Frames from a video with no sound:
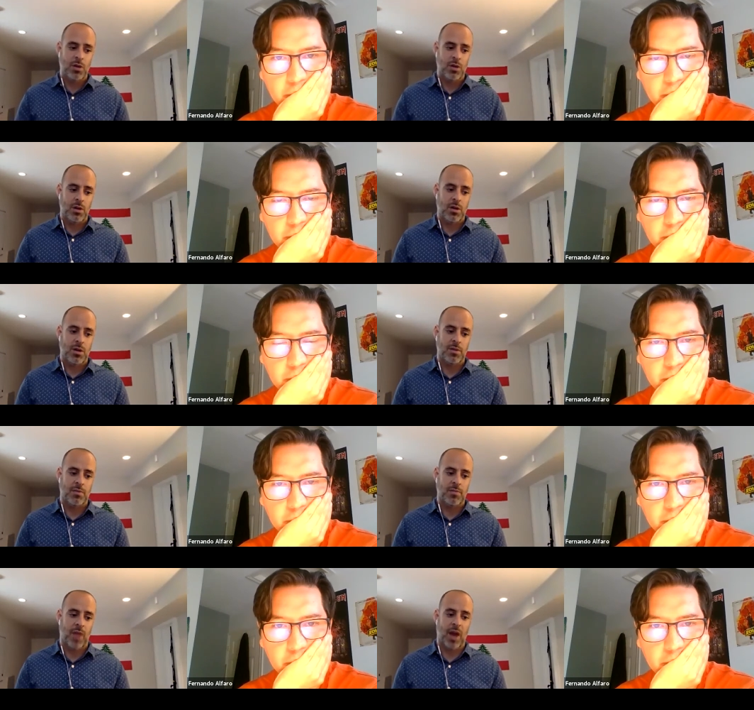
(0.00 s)
Speaker 1: um,
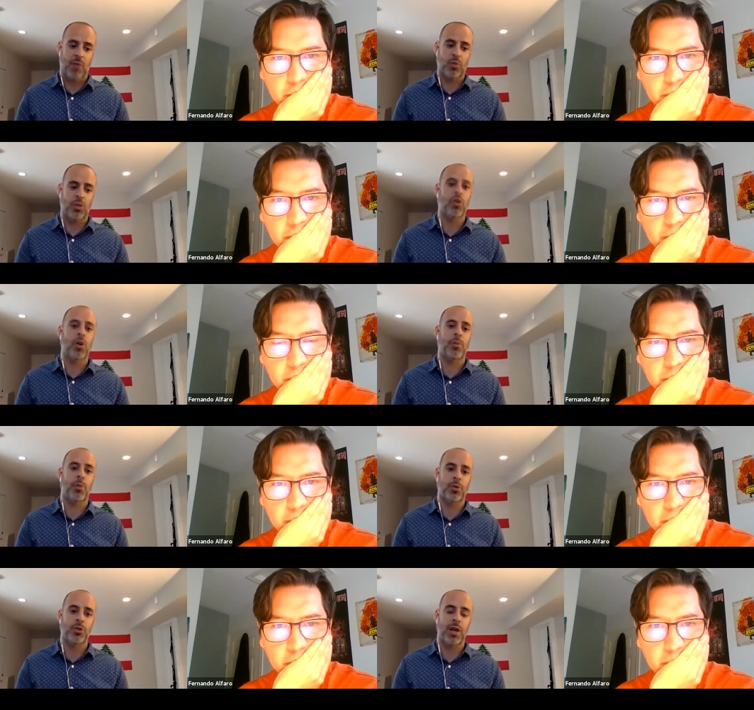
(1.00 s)
Speaker 2: how would you
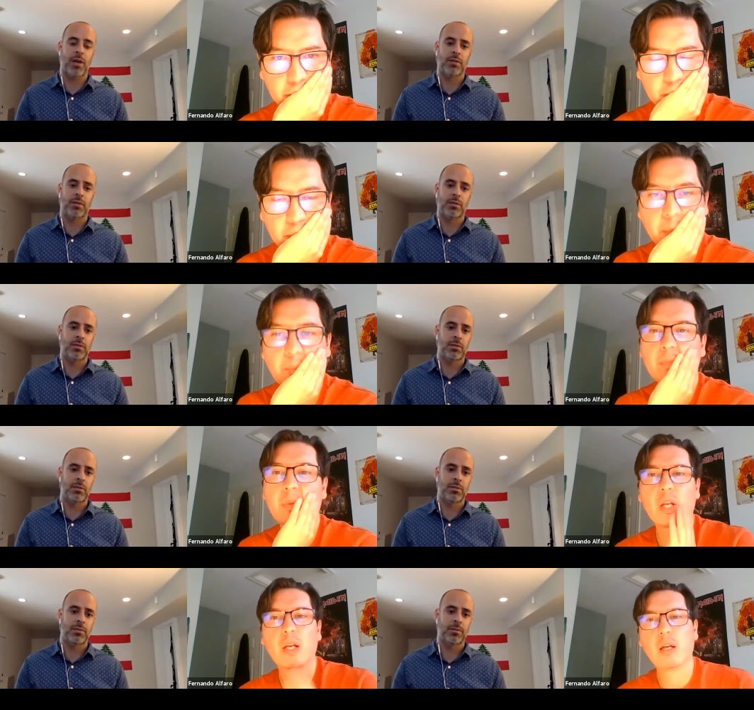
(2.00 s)
approach that?
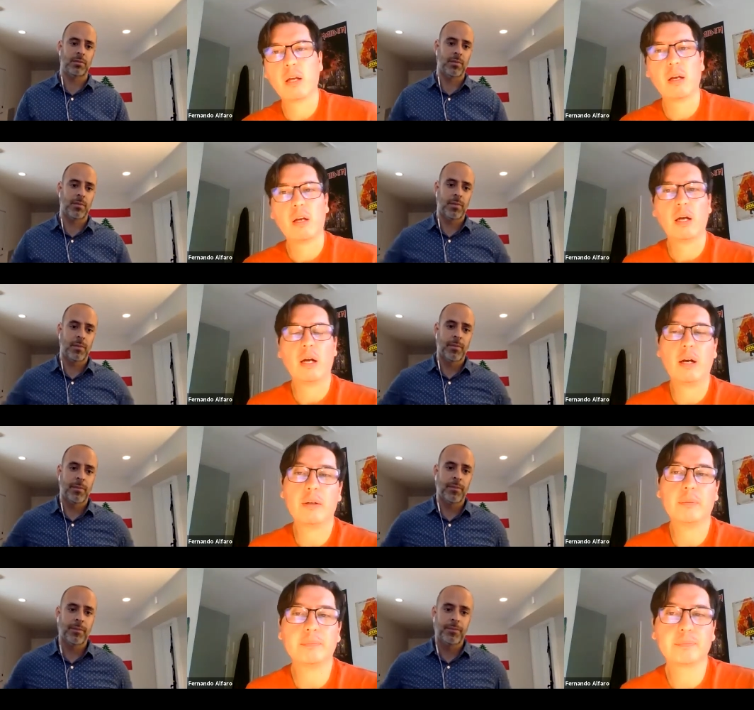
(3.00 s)

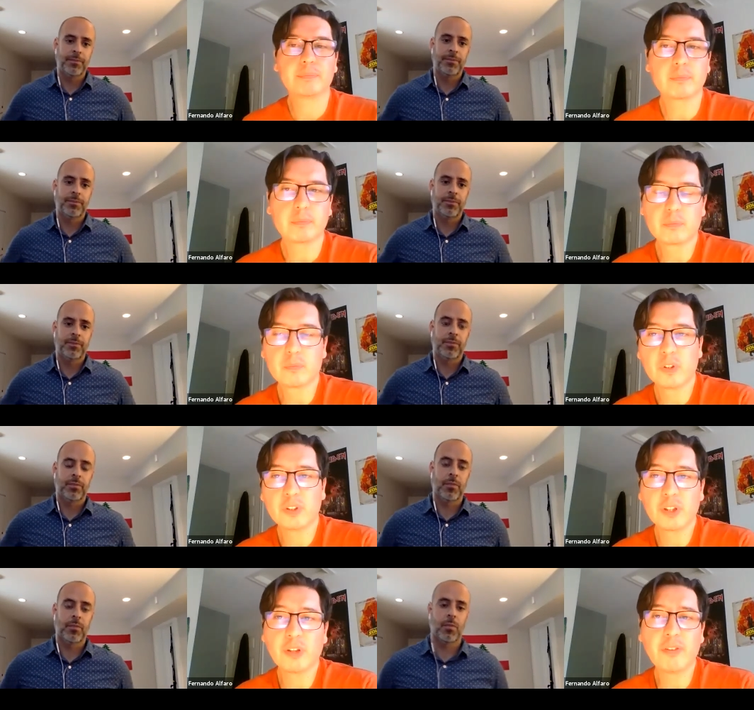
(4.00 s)
Um,
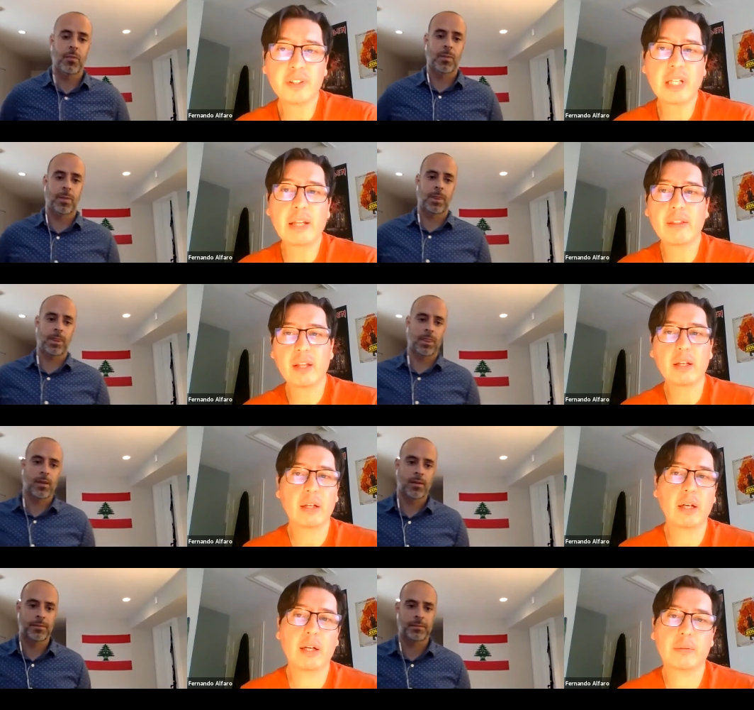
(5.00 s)
so first, I think
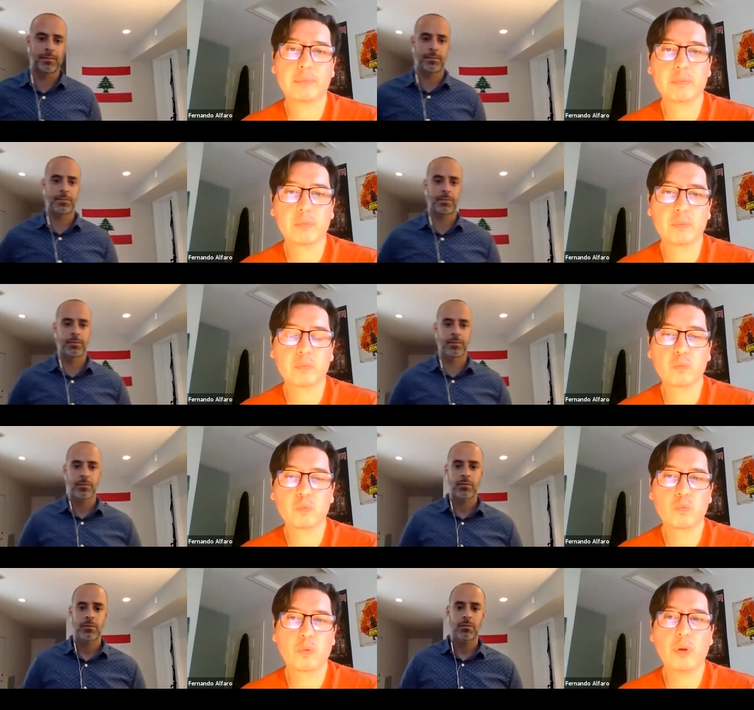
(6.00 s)
um,
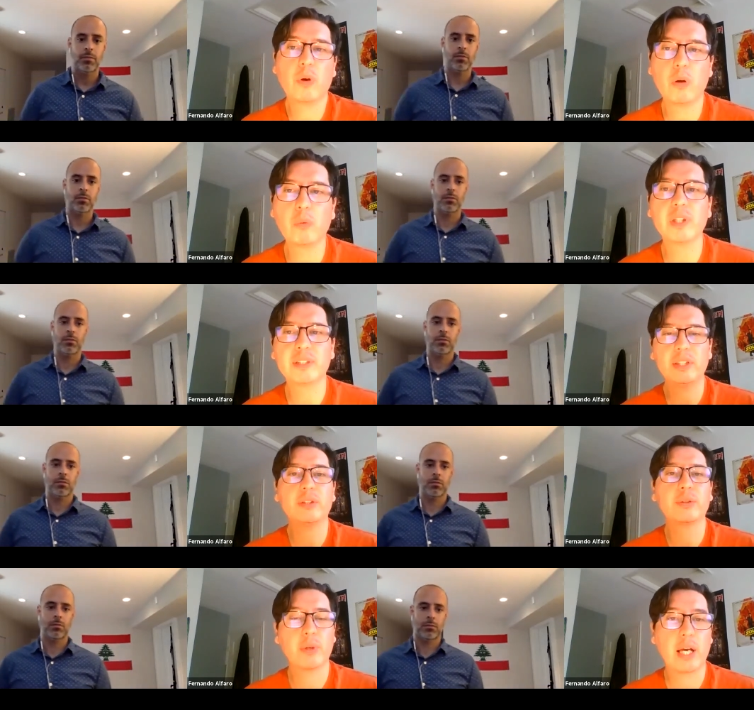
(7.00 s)
you always need
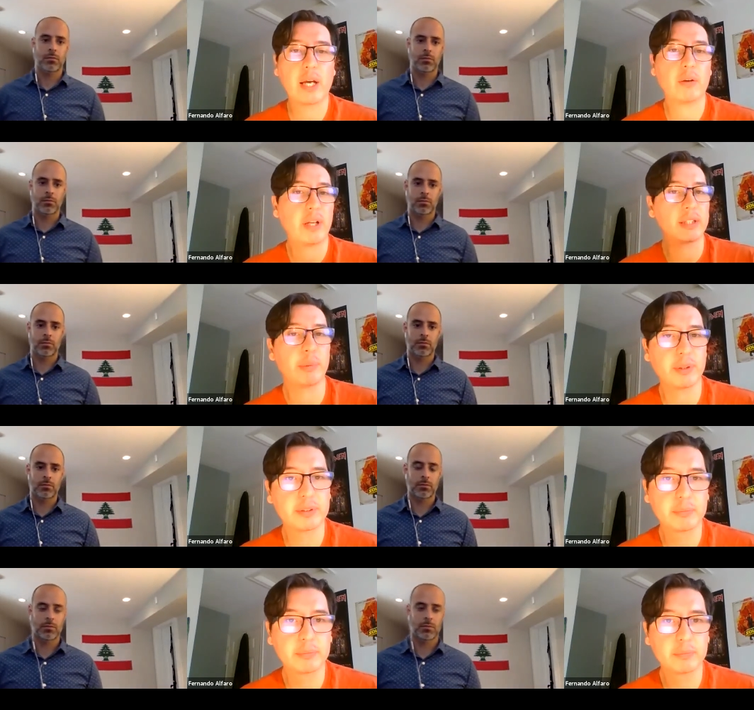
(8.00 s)
to rely on
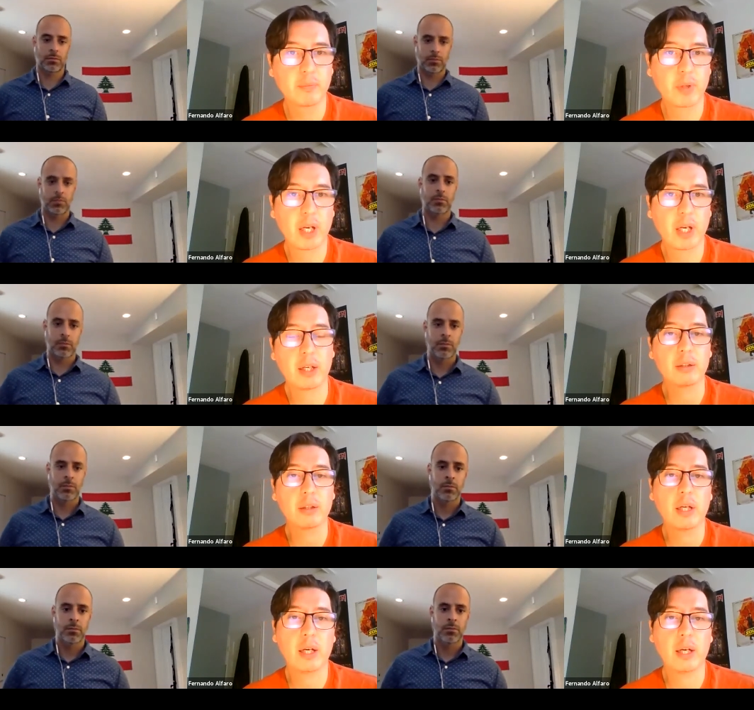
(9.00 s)
experts
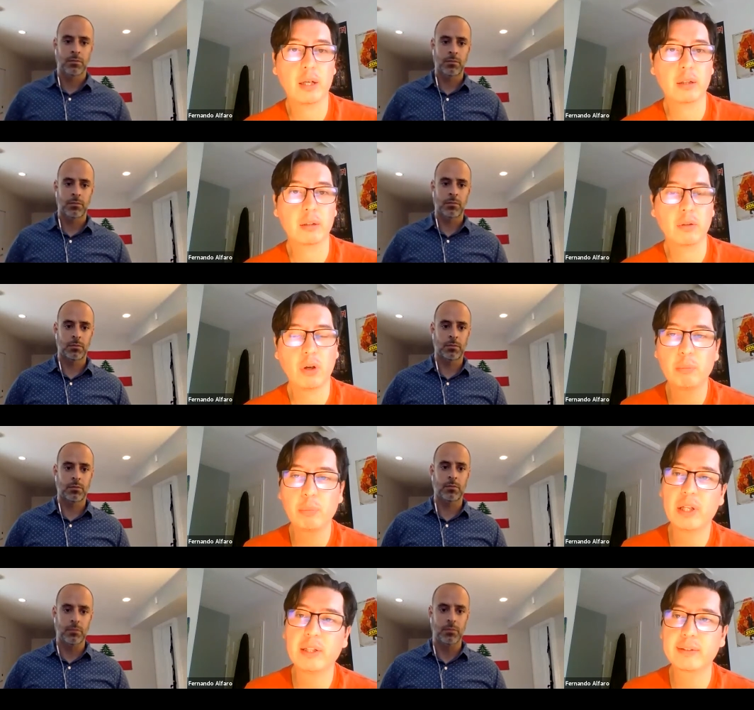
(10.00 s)
and uh,
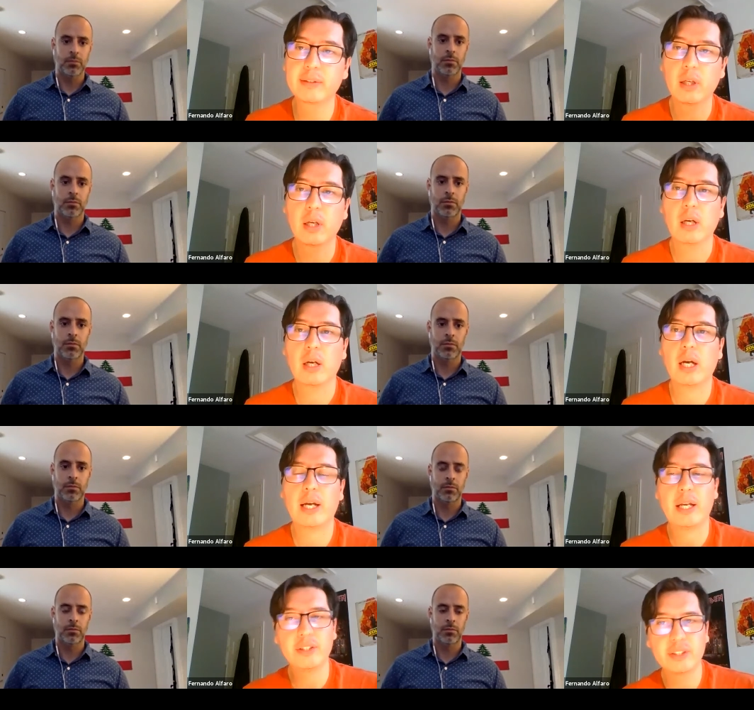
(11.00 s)
companies, uh,
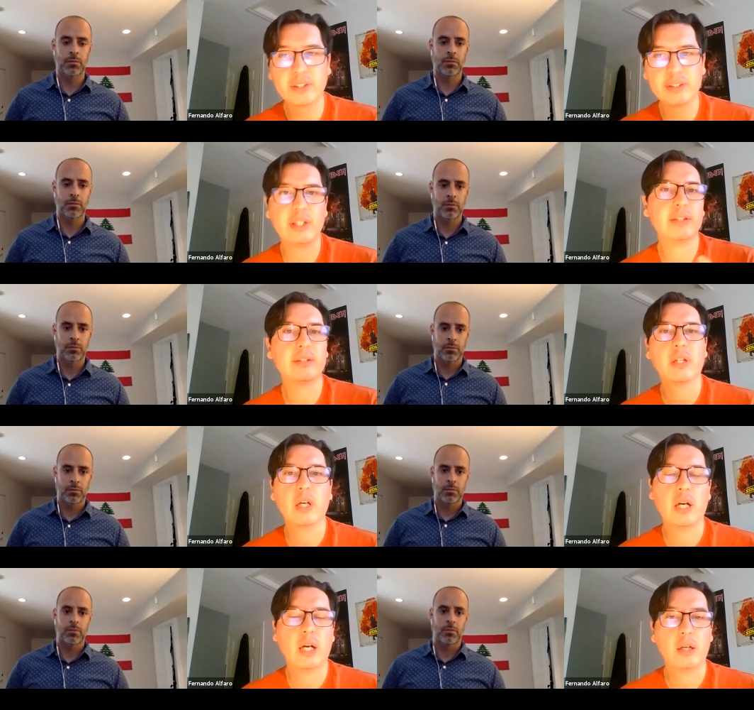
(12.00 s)
agencies
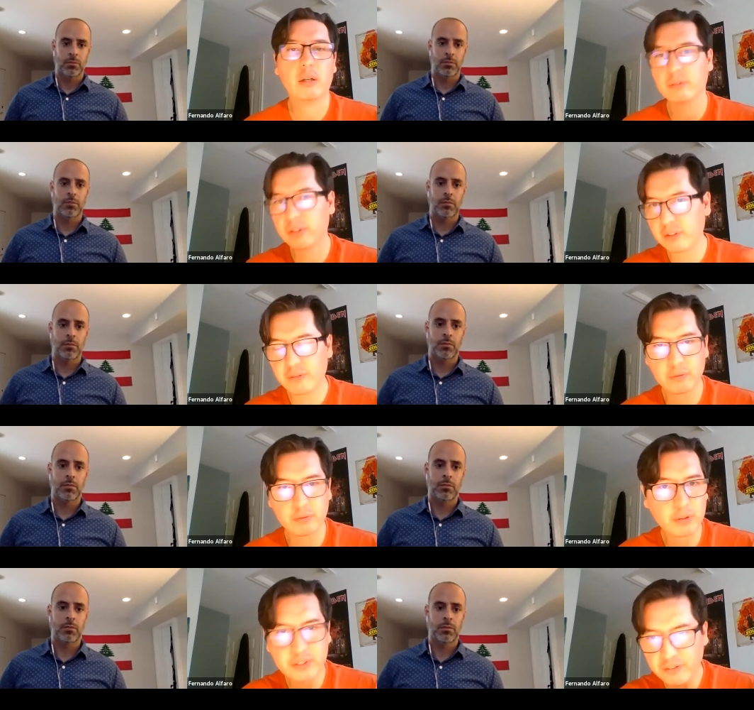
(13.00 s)
uh, on, dif- on,
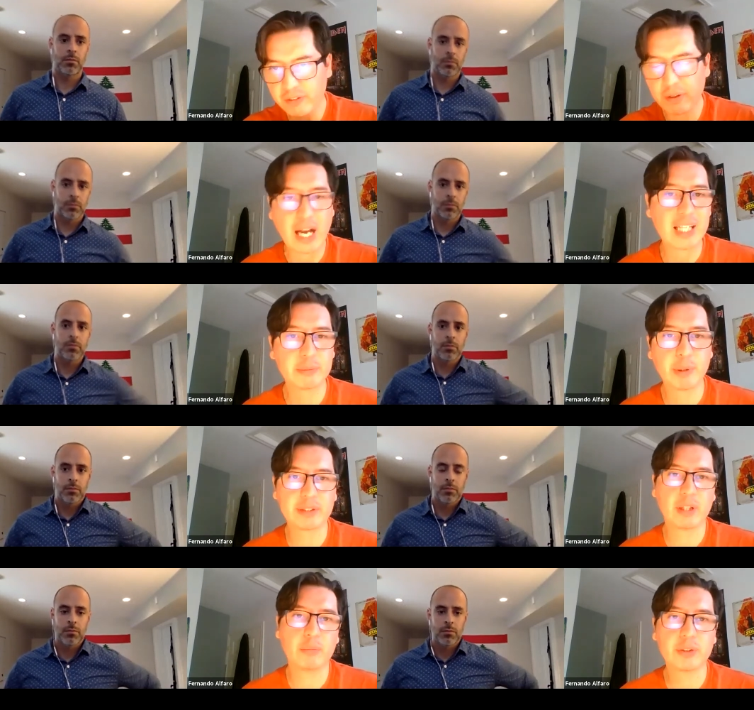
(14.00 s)
the different
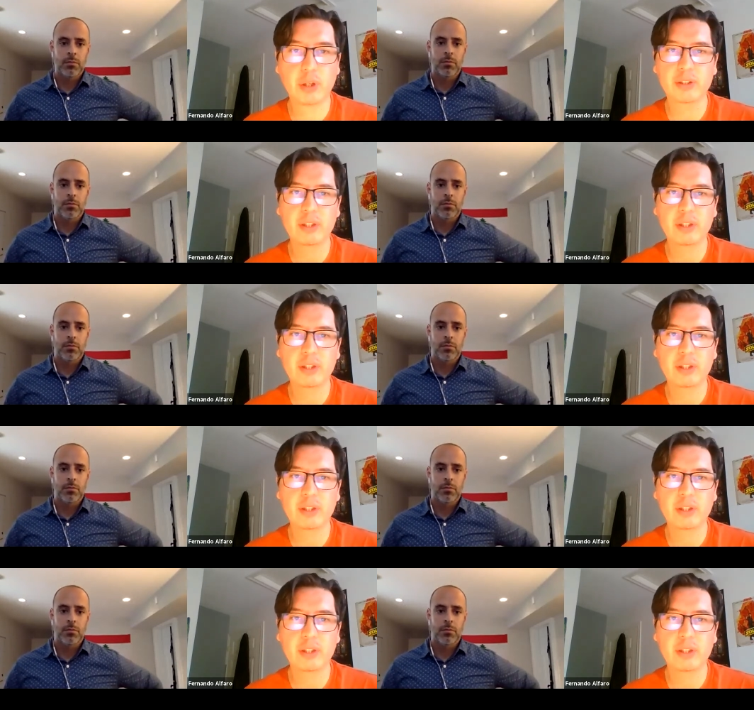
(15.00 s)
aspects that we talked